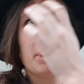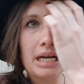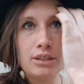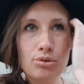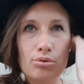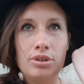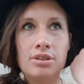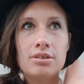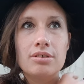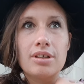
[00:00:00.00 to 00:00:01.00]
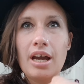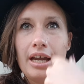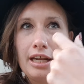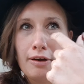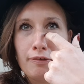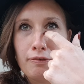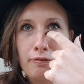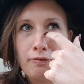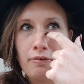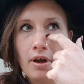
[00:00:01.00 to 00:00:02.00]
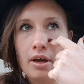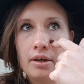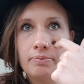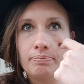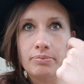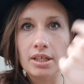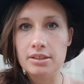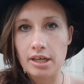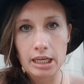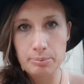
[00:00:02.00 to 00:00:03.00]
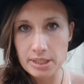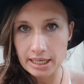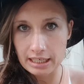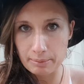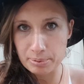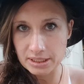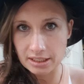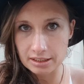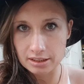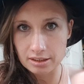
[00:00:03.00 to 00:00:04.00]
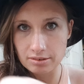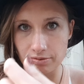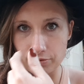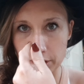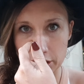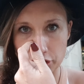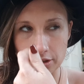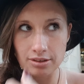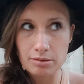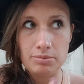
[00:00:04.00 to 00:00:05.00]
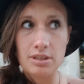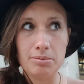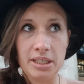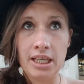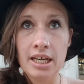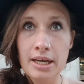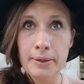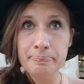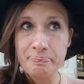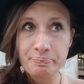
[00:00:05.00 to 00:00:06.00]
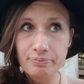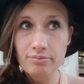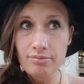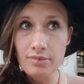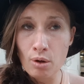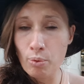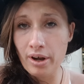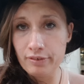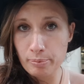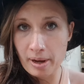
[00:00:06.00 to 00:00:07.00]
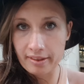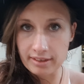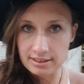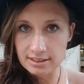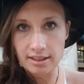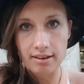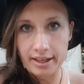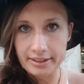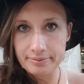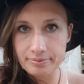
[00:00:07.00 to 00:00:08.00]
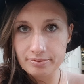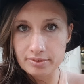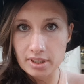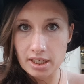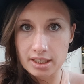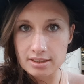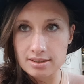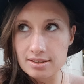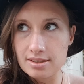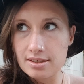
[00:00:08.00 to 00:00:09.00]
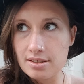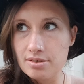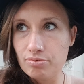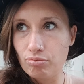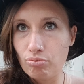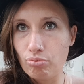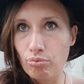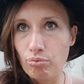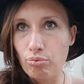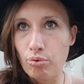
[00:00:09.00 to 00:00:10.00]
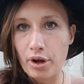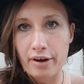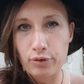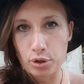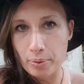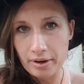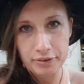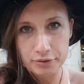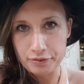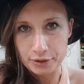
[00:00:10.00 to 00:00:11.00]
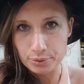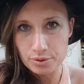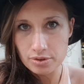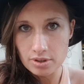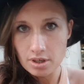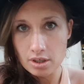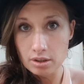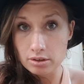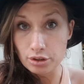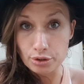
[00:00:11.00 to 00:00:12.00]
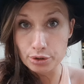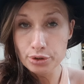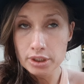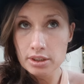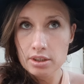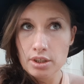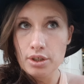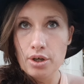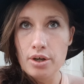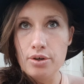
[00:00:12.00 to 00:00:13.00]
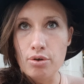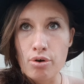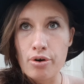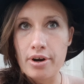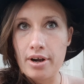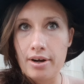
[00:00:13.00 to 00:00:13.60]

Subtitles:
I don't kind of ascribe to any particular religion. To me, whatever path leads to the light is what I follow, whatever feels true, not